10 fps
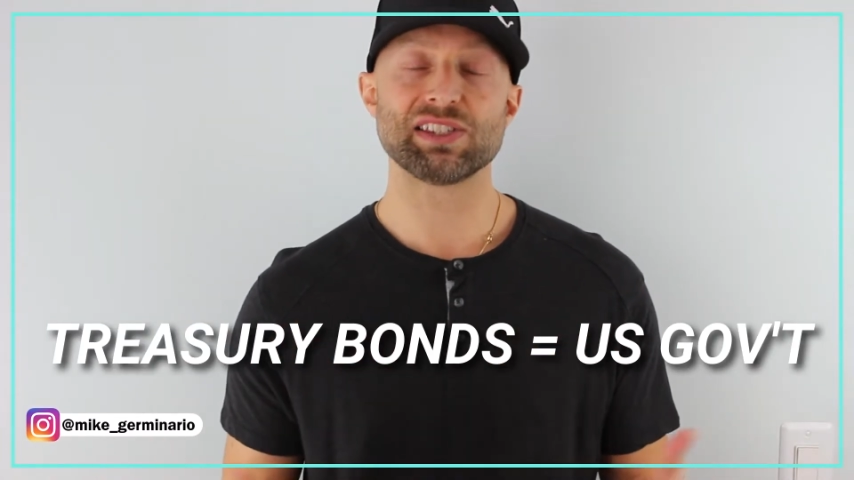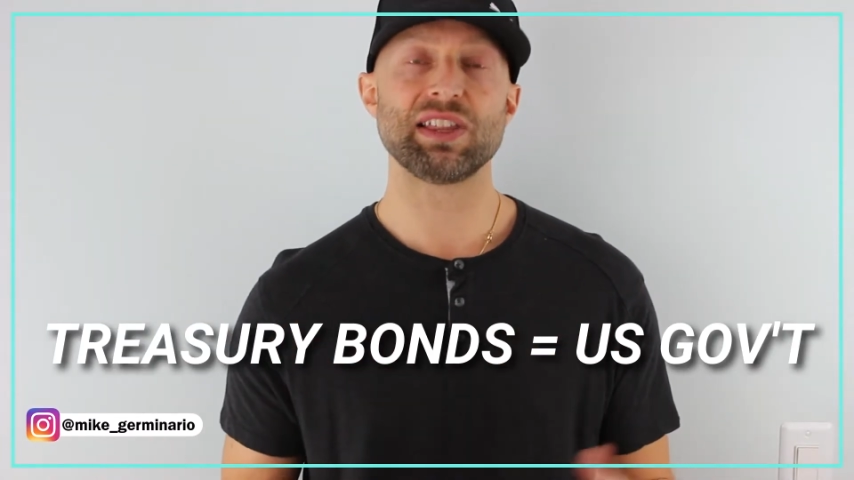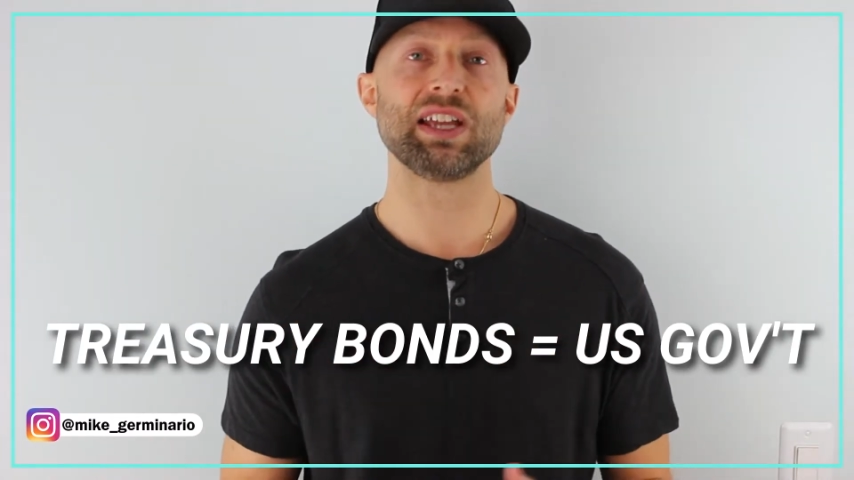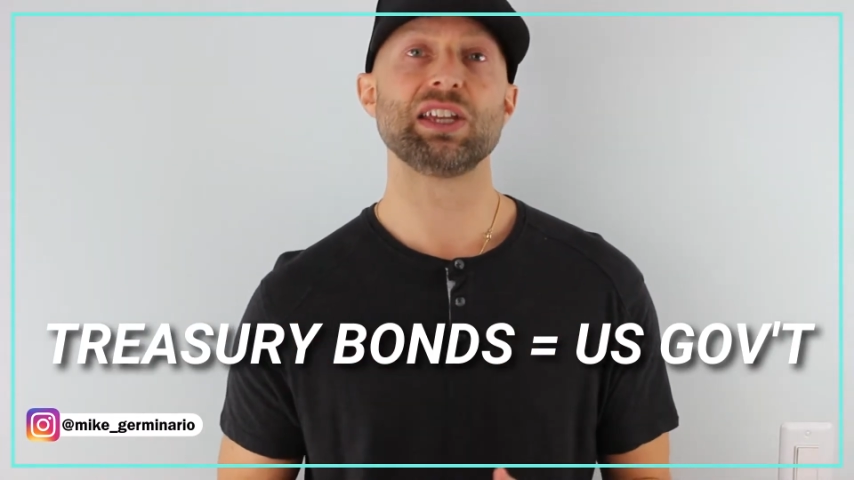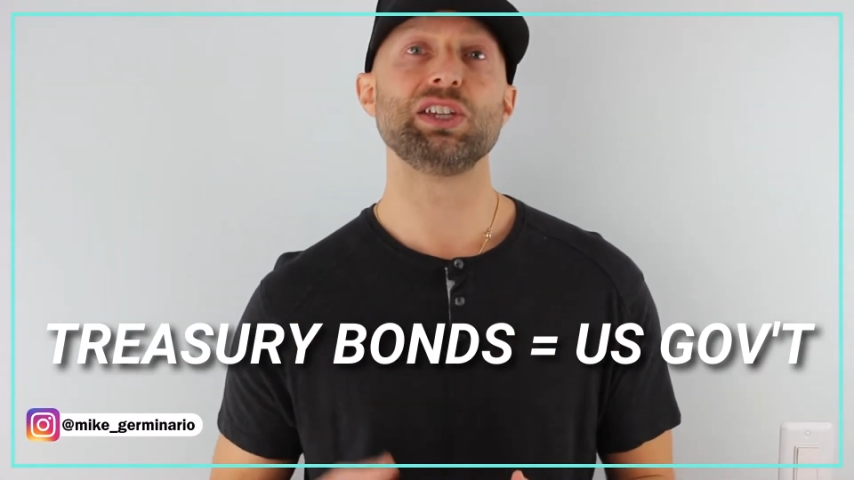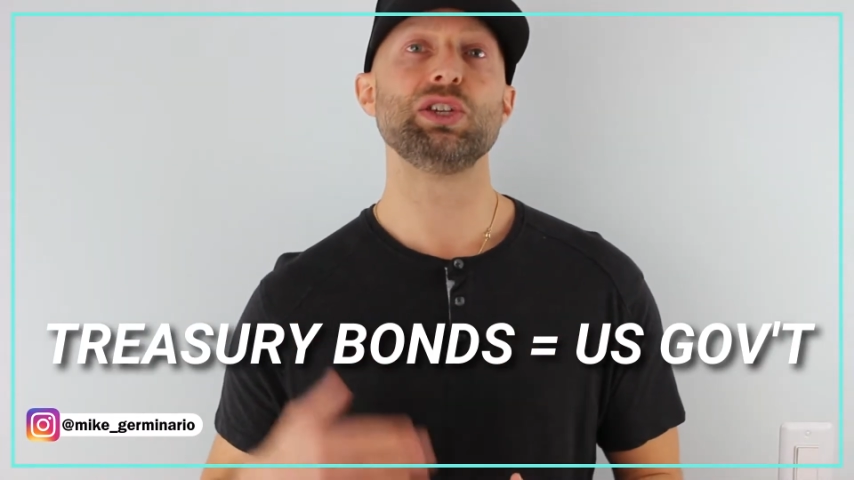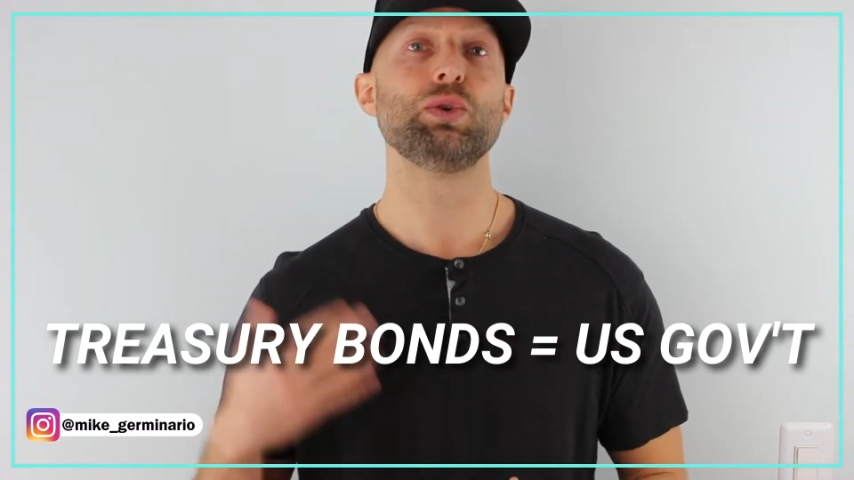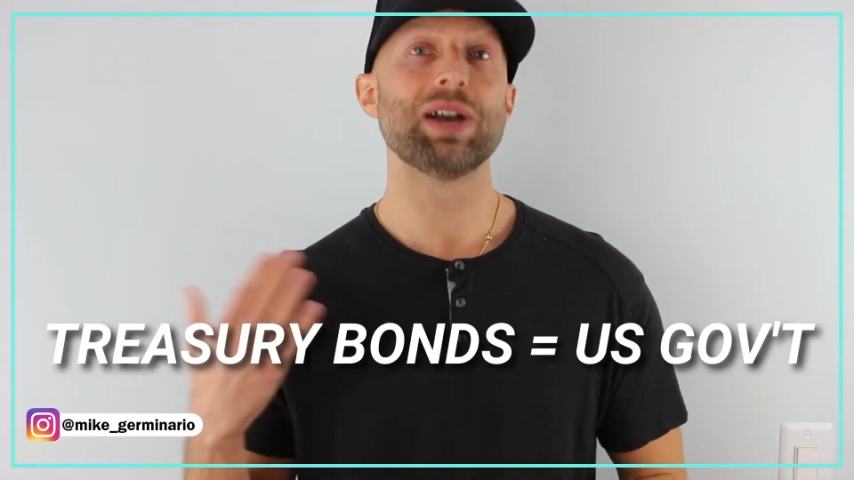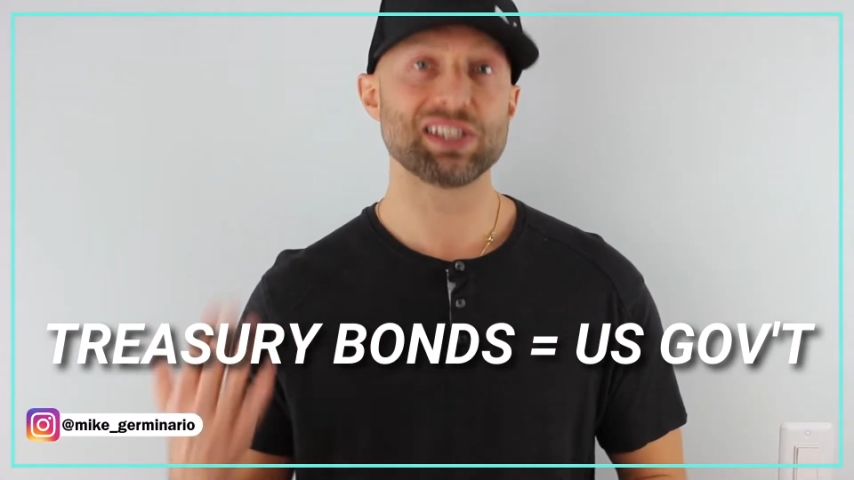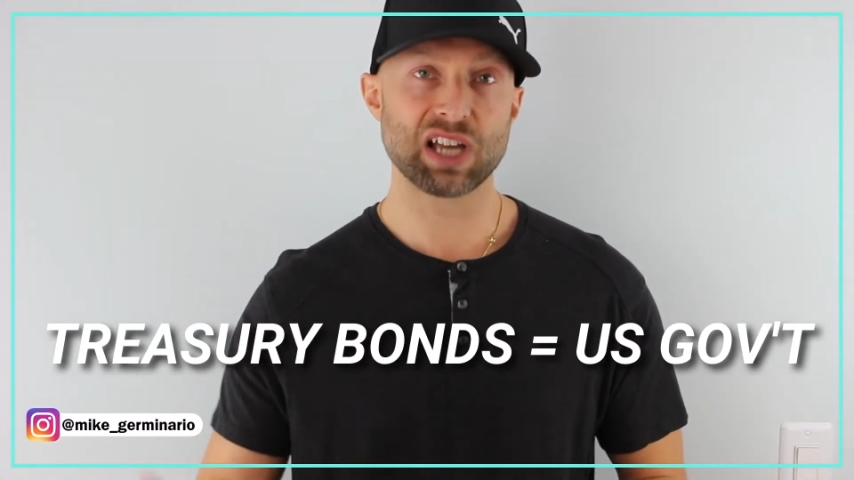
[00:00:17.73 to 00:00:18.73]
think
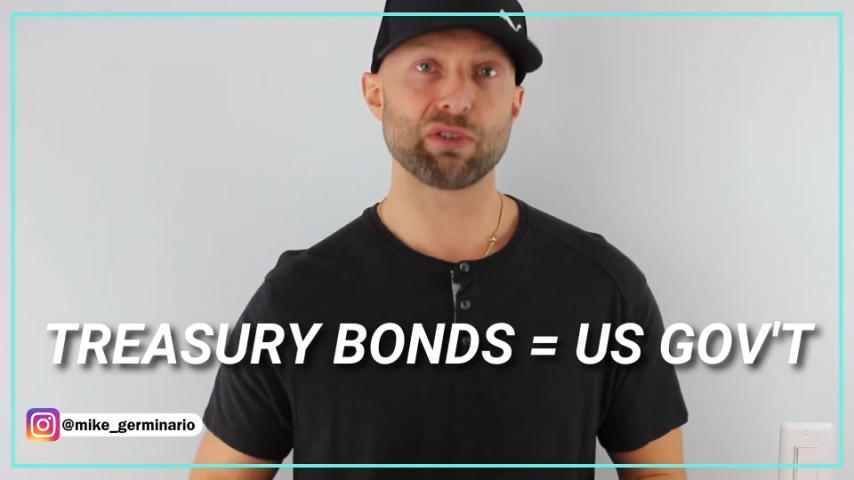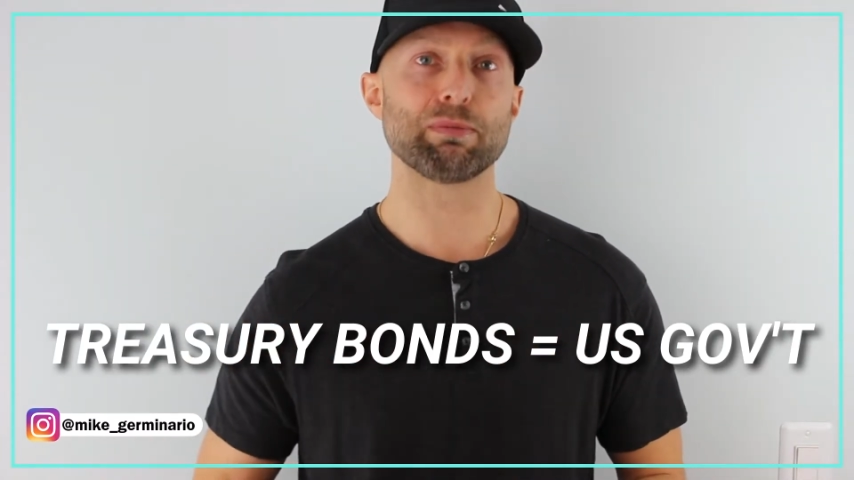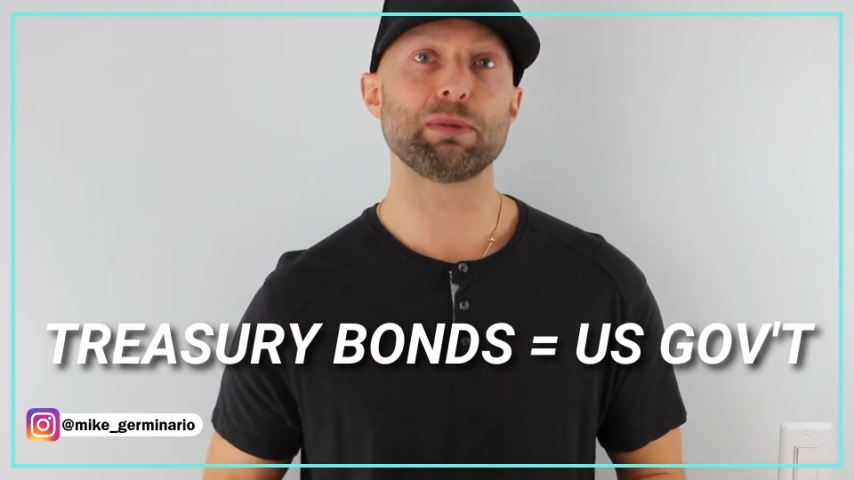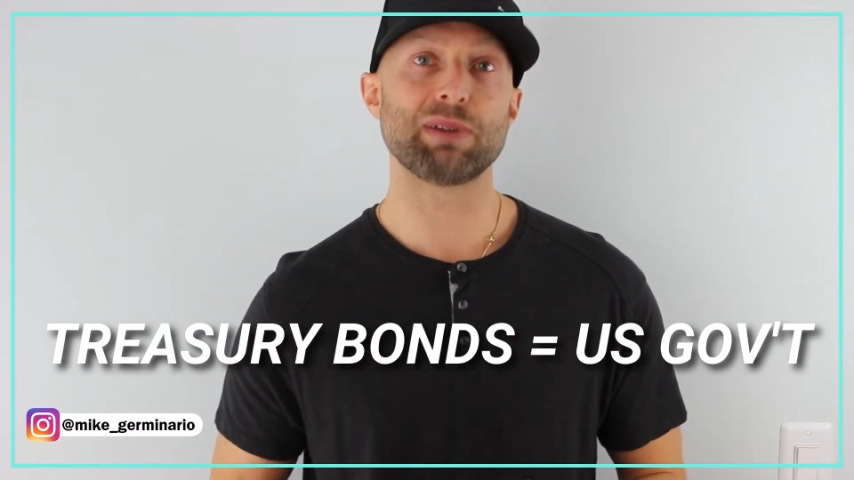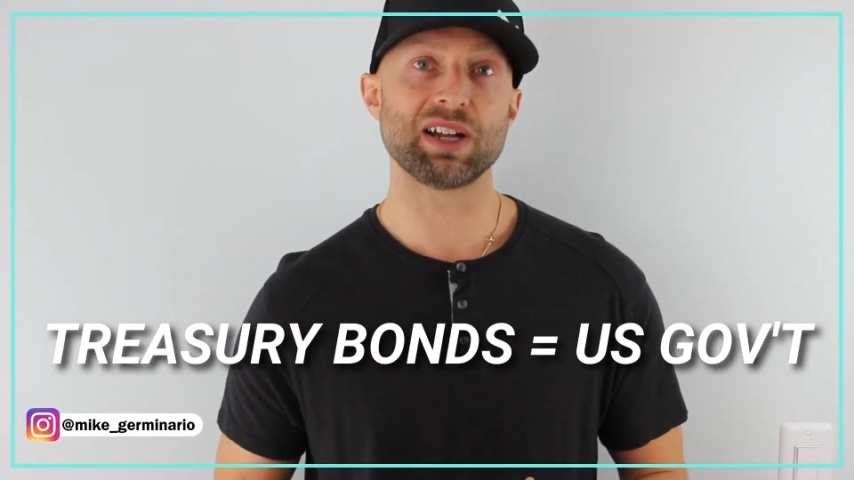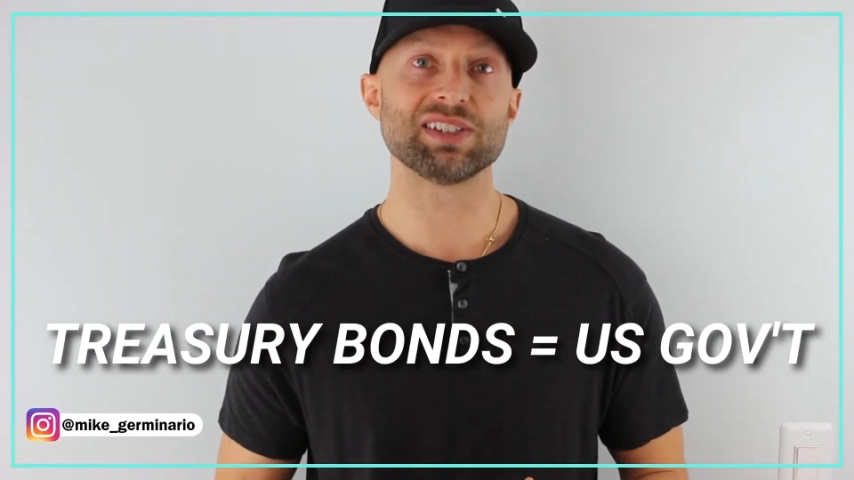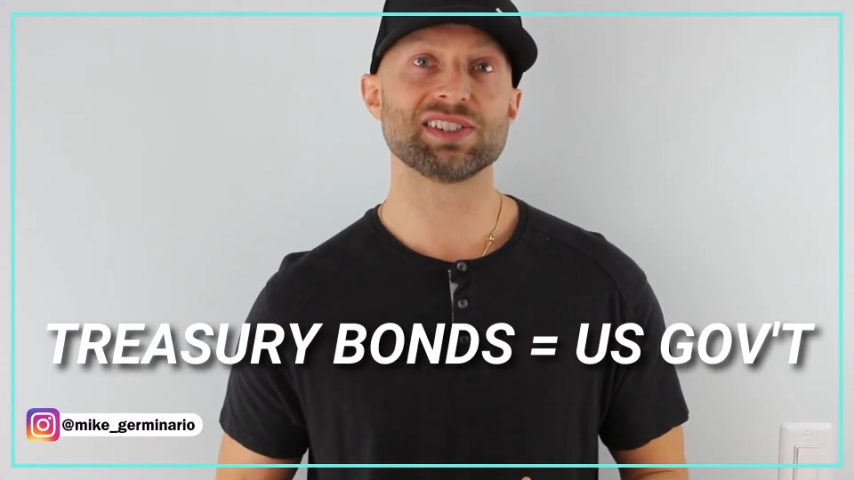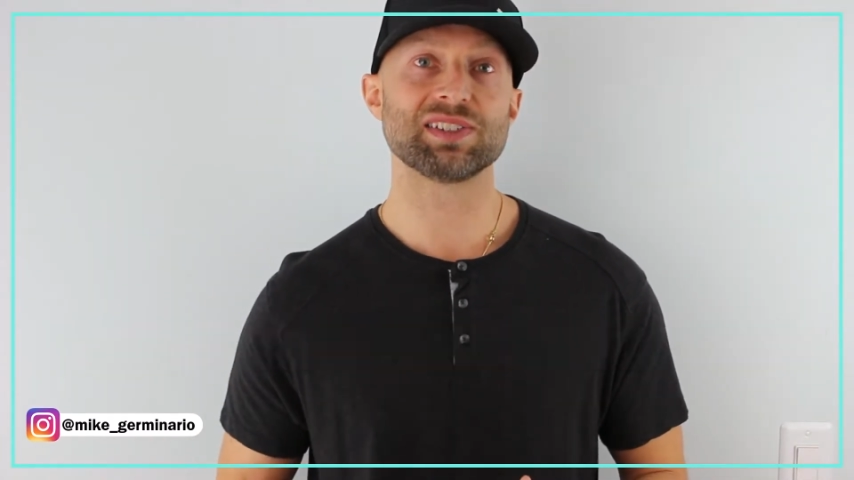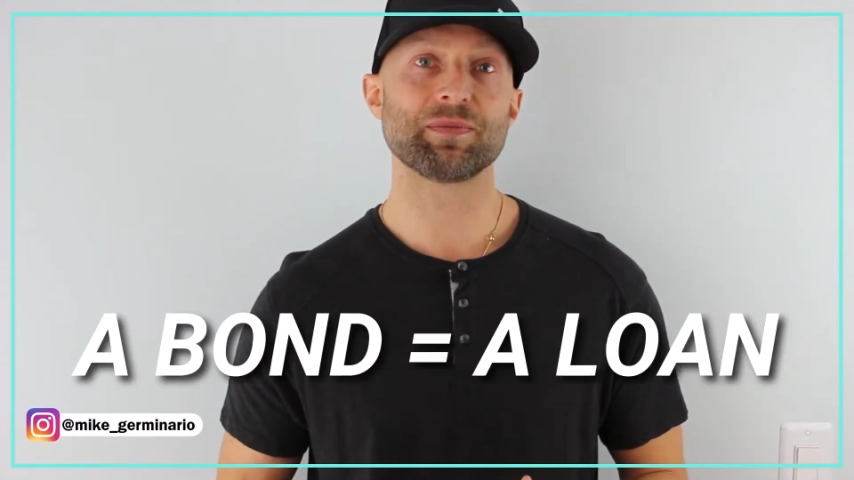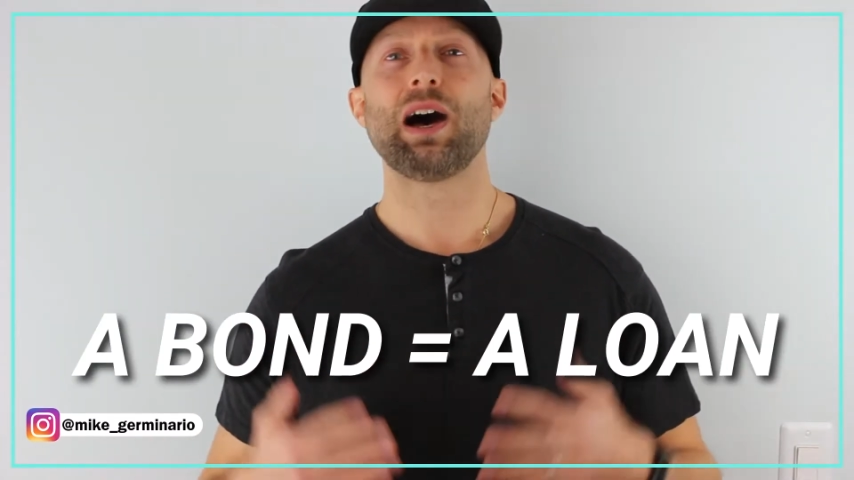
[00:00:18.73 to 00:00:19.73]
US government bonds.